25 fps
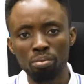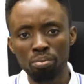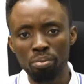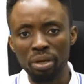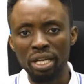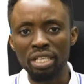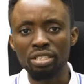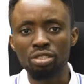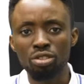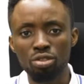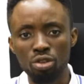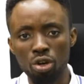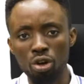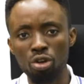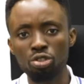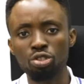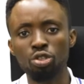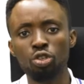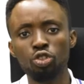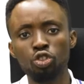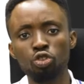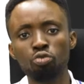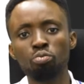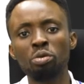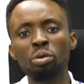but
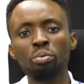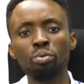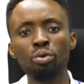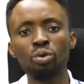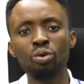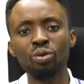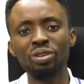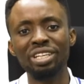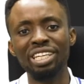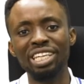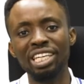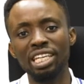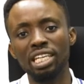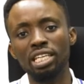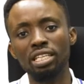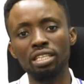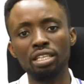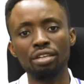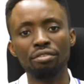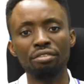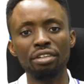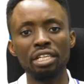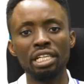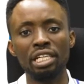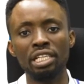also to people in
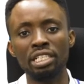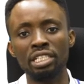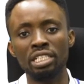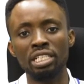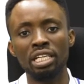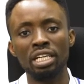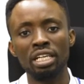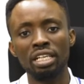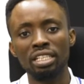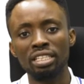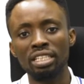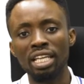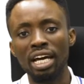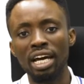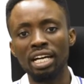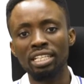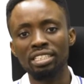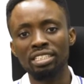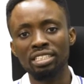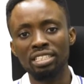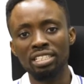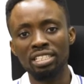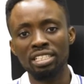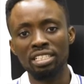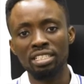the village
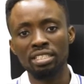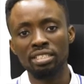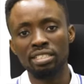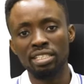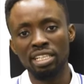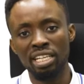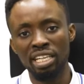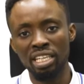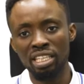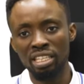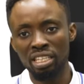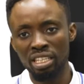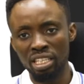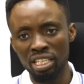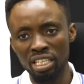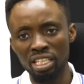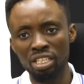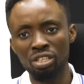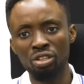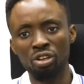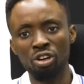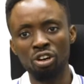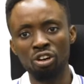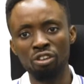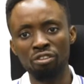that is in
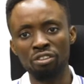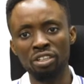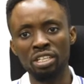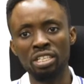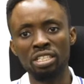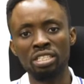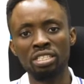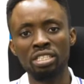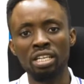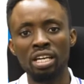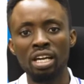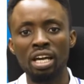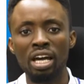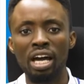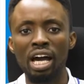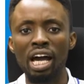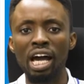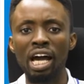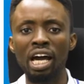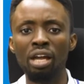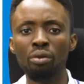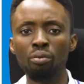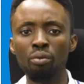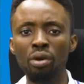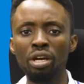need of it.
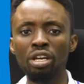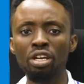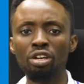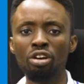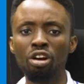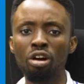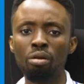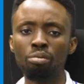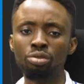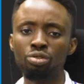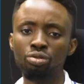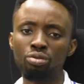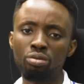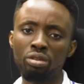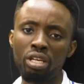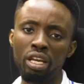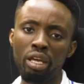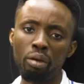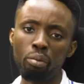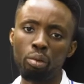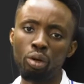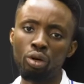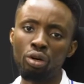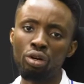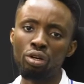And when it comes to
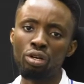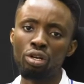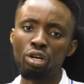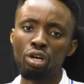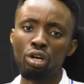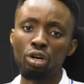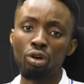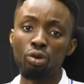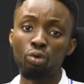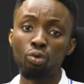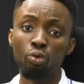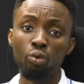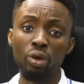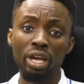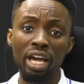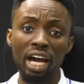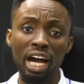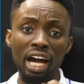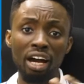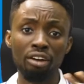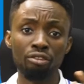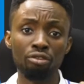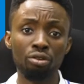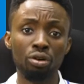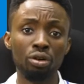labor, we
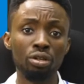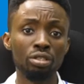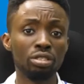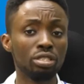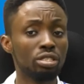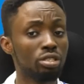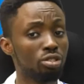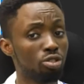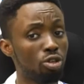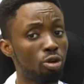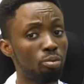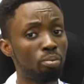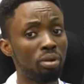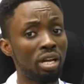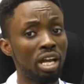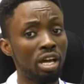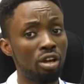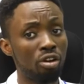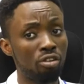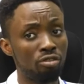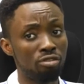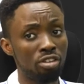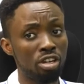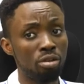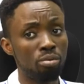have what
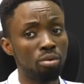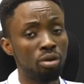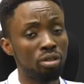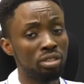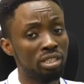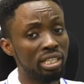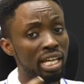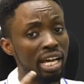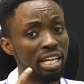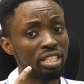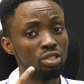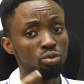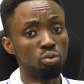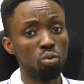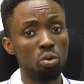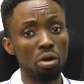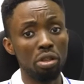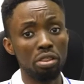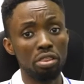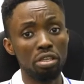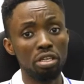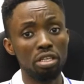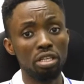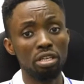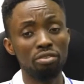supply of labor. That's
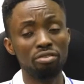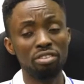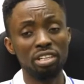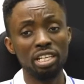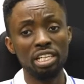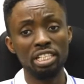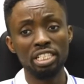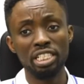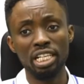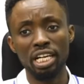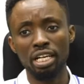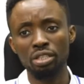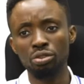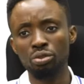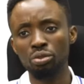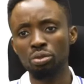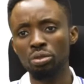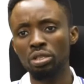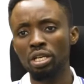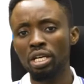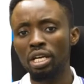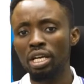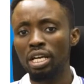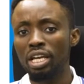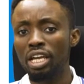one thing a village can
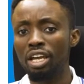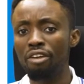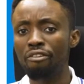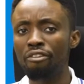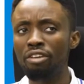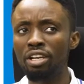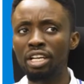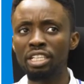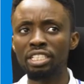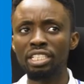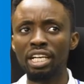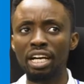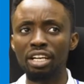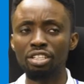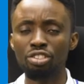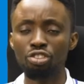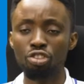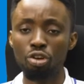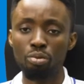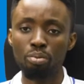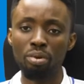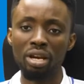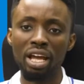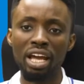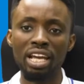do. A village can
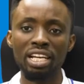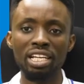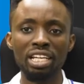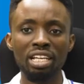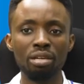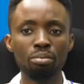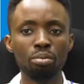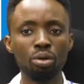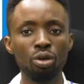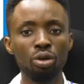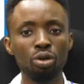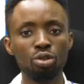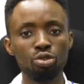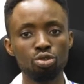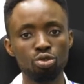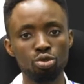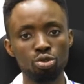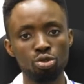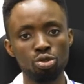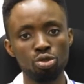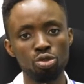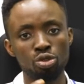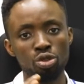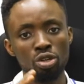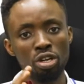supply labor
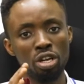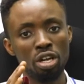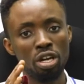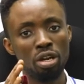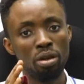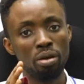to